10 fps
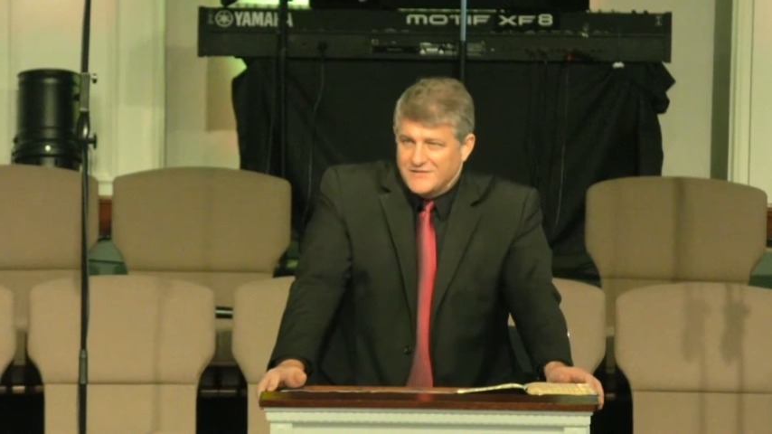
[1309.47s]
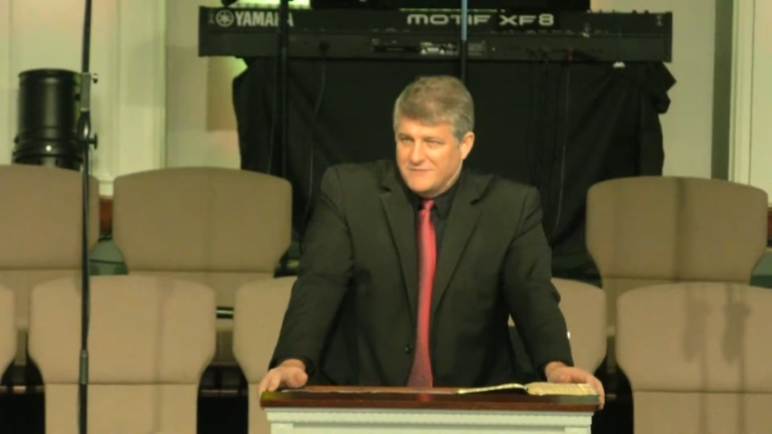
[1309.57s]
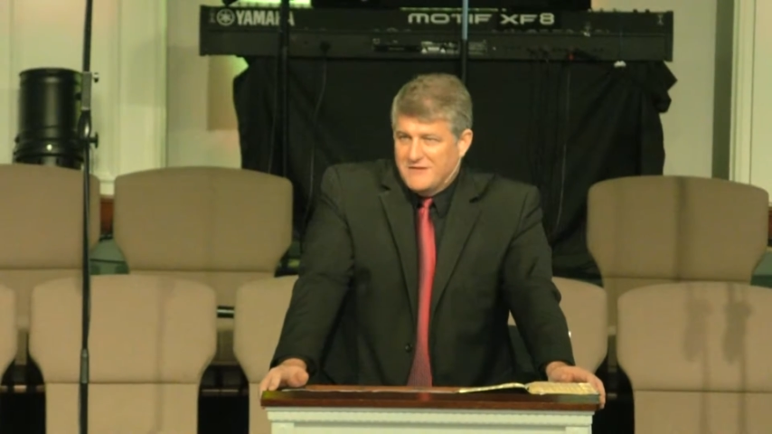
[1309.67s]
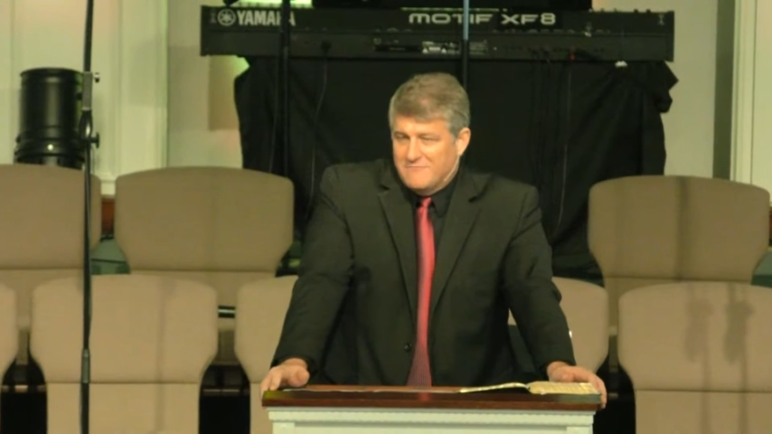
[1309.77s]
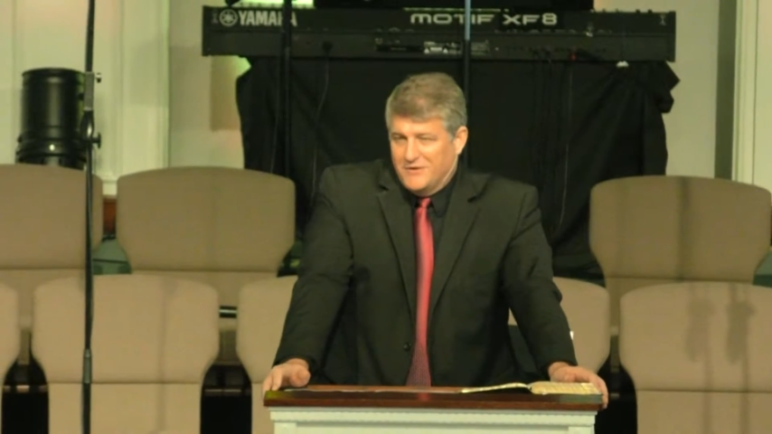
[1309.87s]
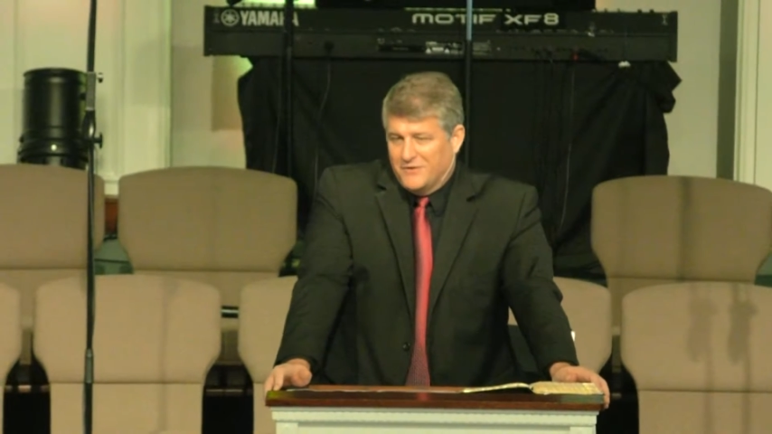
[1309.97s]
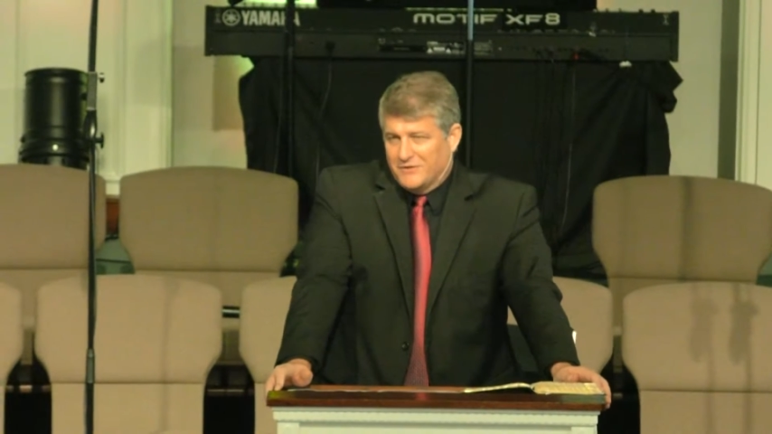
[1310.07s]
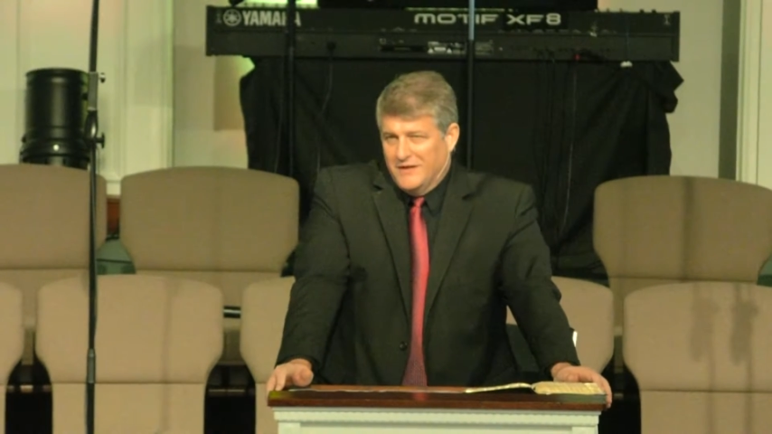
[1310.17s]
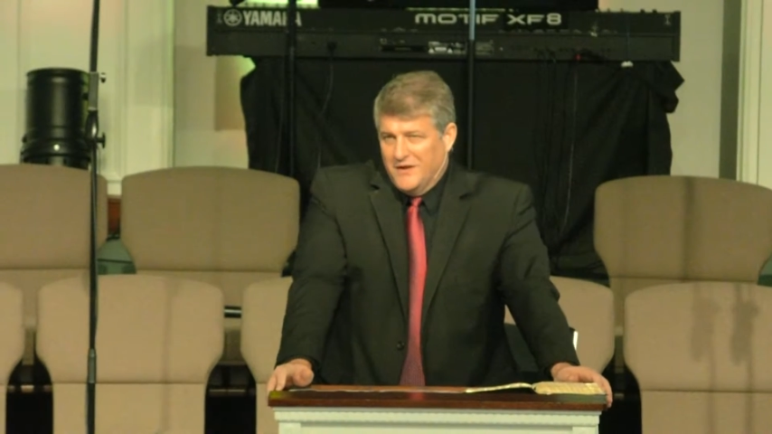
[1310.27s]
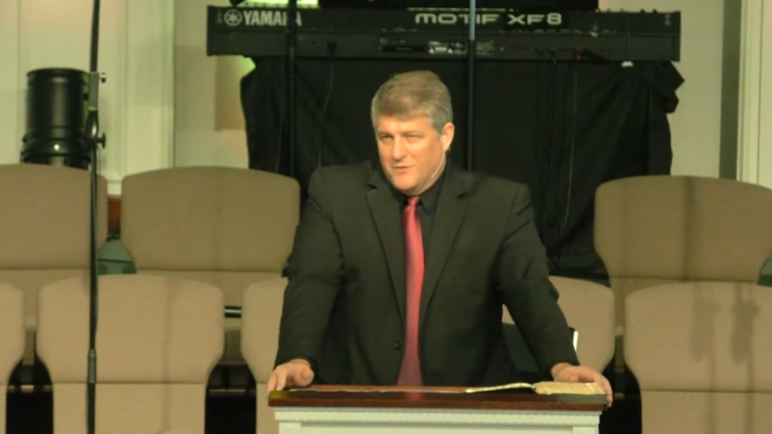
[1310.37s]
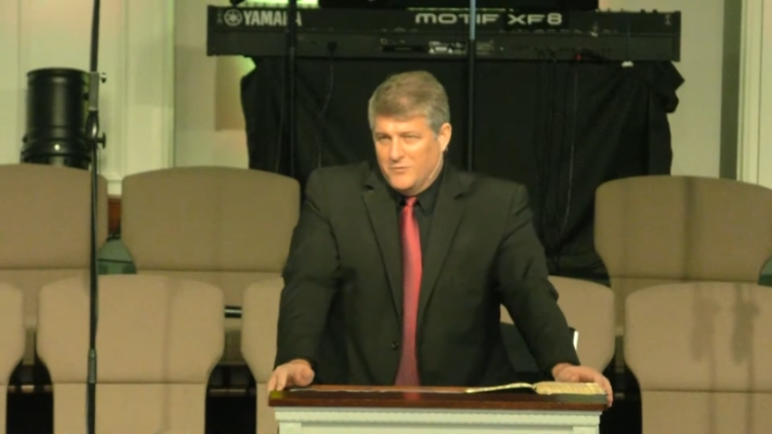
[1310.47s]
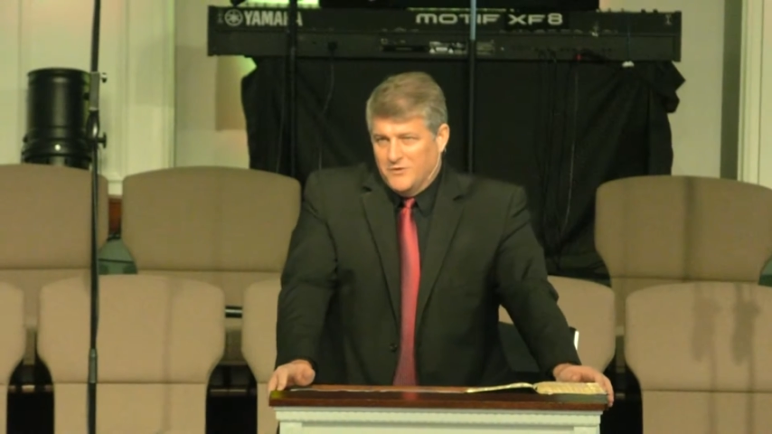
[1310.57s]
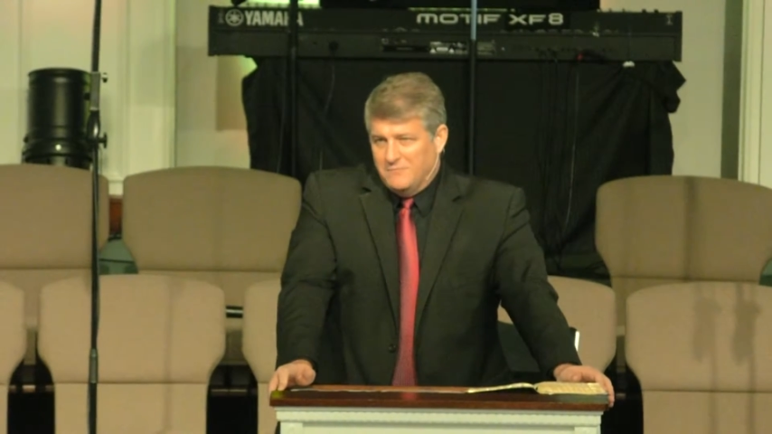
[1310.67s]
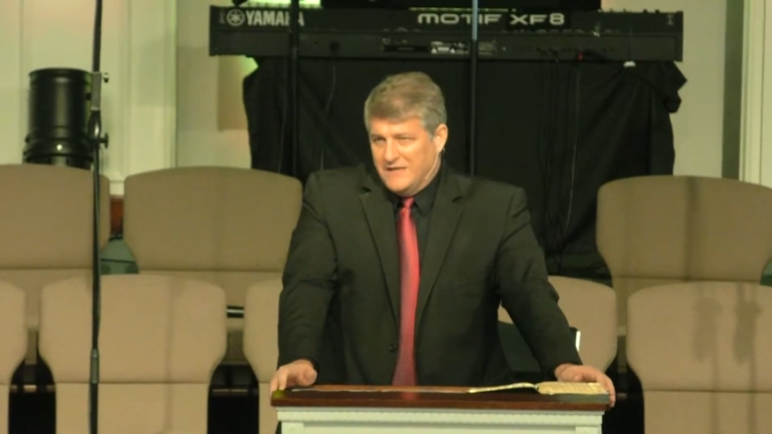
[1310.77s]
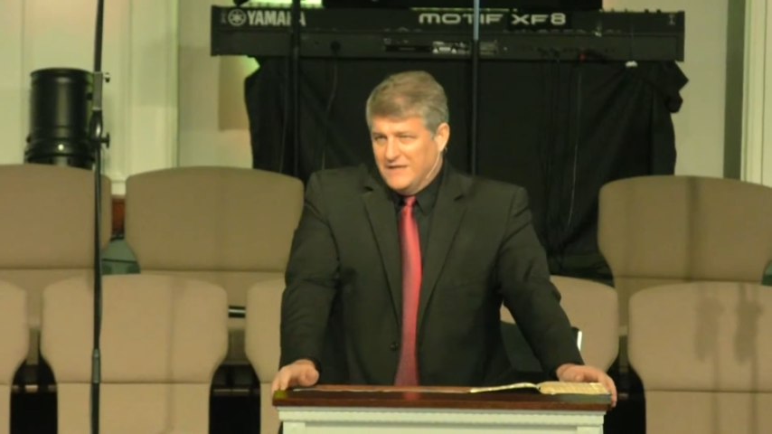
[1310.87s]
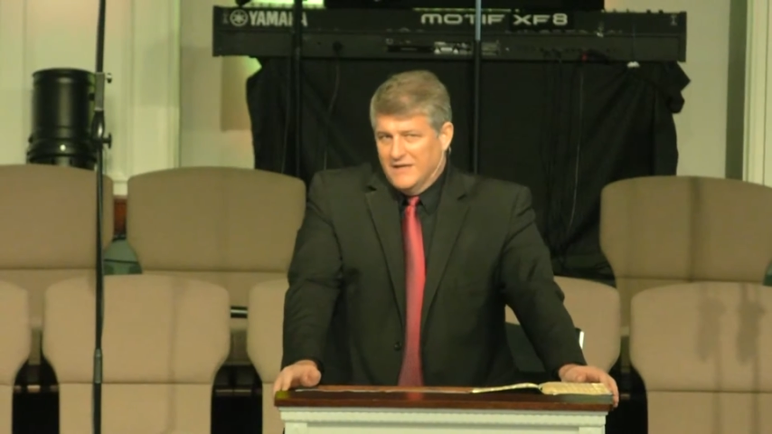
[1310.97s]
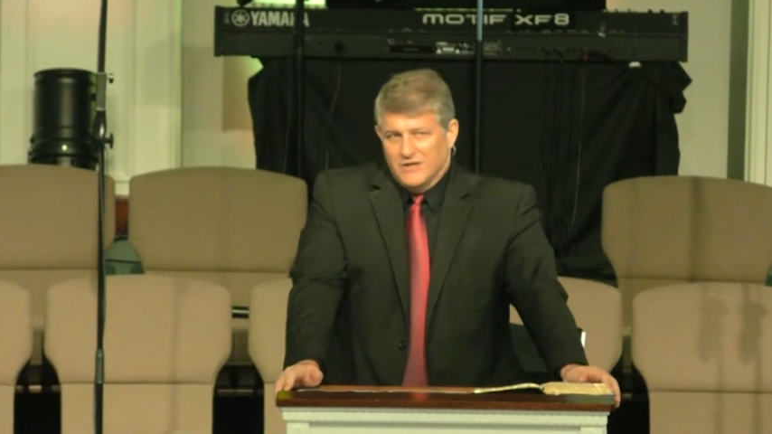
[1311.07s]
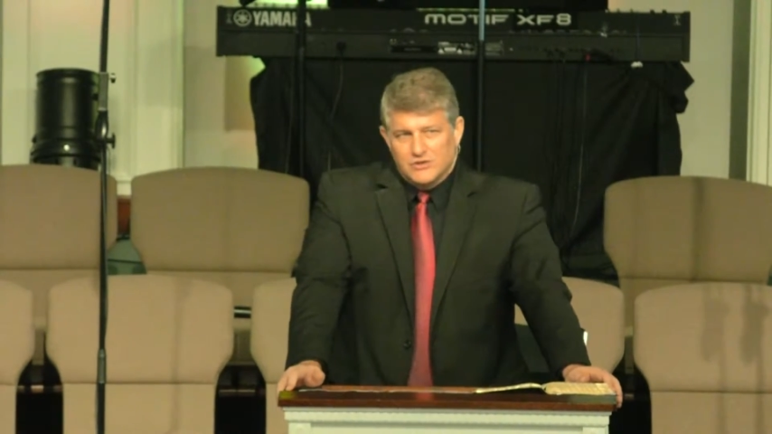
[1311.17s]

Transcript: to be built would be